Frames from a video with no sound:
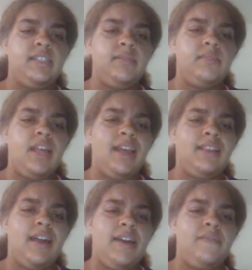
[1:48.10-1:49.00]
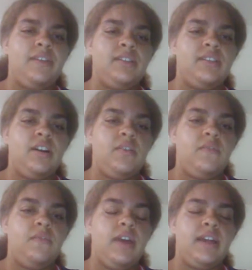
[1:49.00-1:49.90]
Seems like life
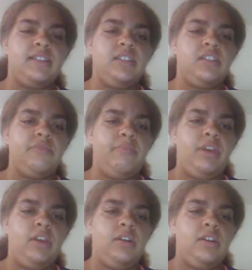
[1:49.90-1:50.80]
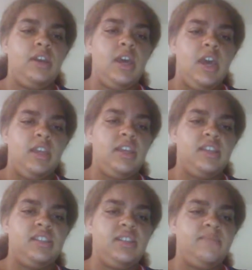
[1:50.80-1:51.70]
itself has disappeared,
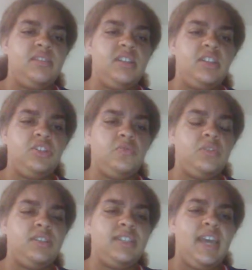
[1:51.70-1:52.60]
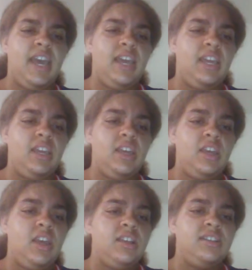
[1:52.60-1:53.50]
yet some things will stay.
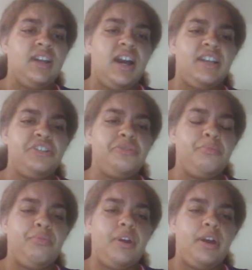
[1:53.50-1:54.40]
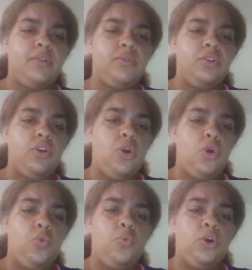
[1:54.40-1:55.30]
Skies are brown,
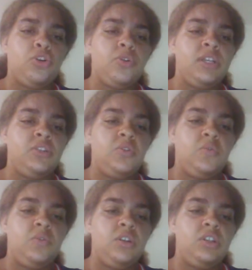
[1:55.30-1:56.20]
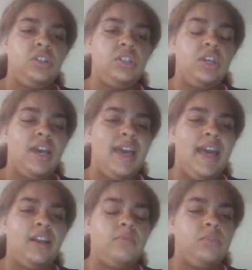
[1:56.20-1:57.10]
water is orange,
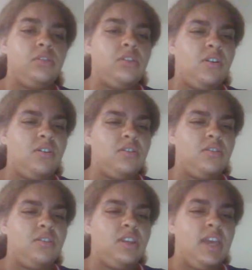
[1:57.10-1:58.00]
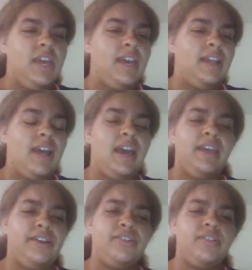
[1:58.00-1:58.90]
animals talk, and
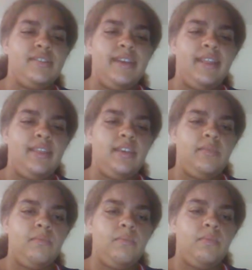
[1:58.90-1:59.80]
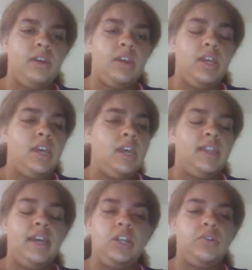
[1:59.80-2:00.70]
I understand them.
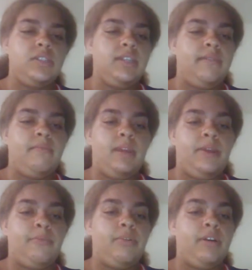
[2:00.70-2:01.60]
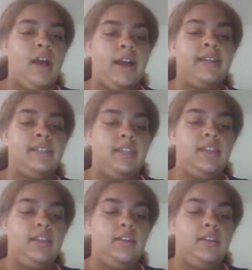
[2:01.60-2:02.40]
They don't see me, but I see